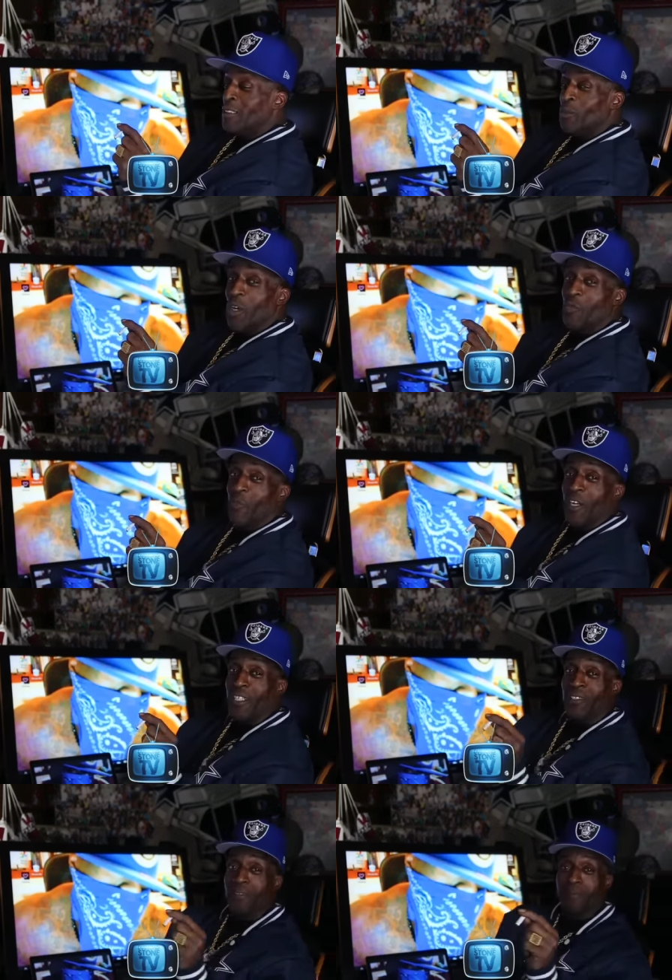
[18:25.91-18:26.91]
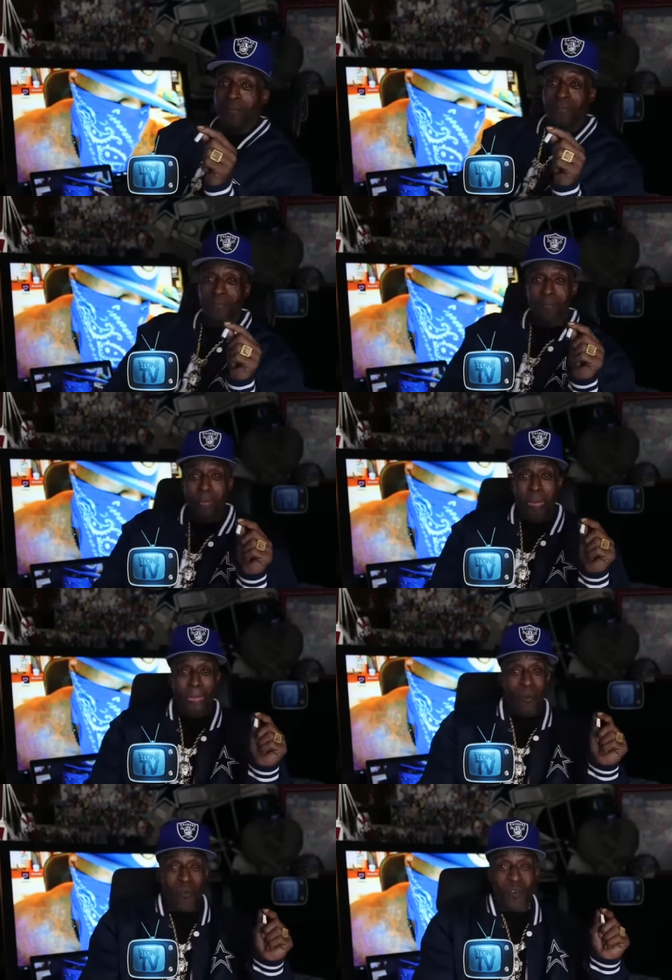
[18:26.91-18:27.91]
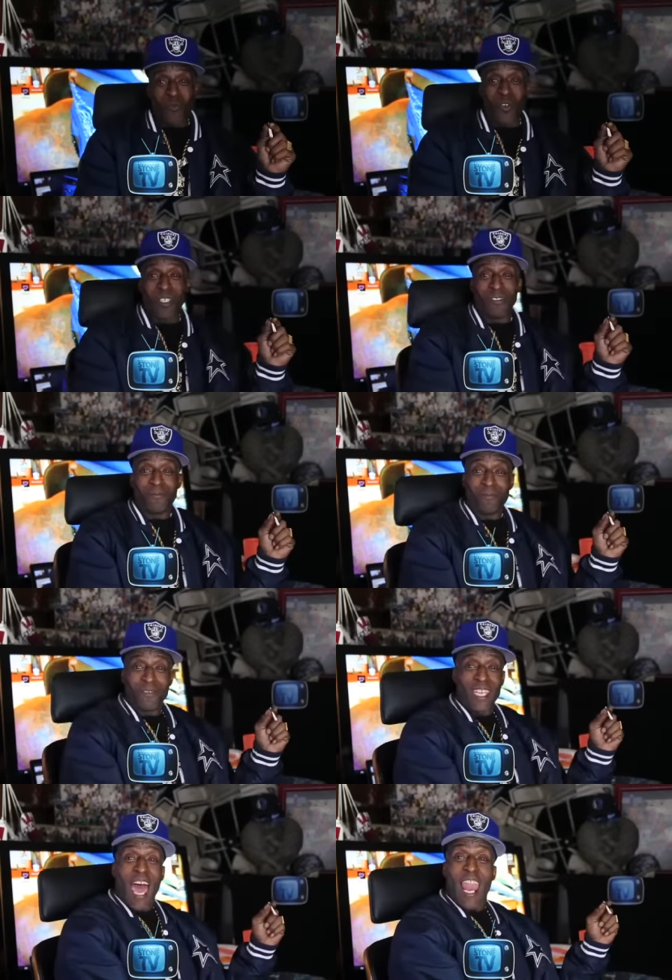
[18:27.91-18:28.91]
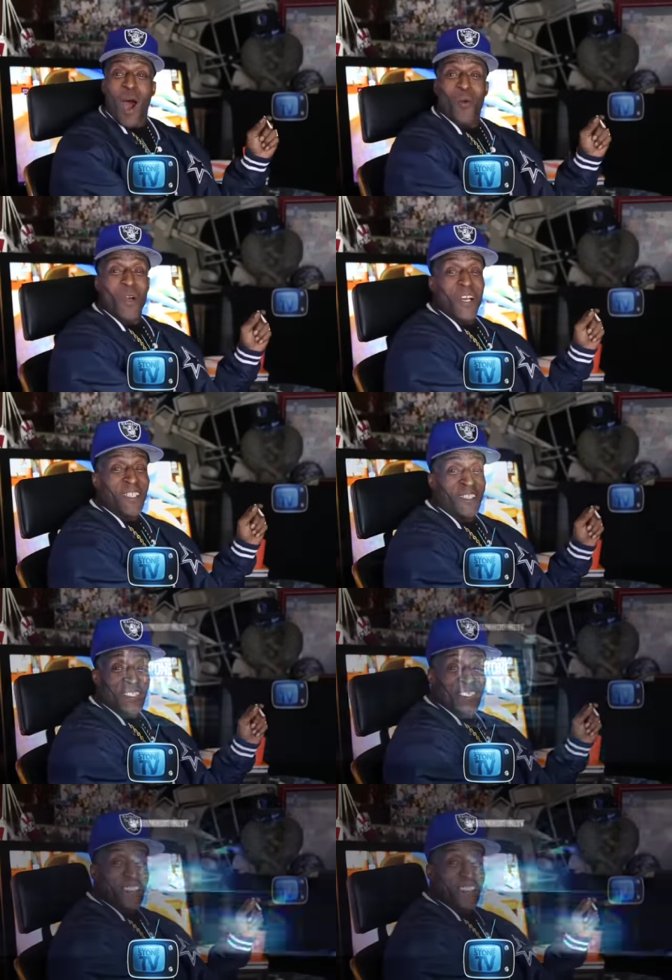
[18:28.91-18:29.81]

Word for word: We free. Yeah. We free. Hello, world.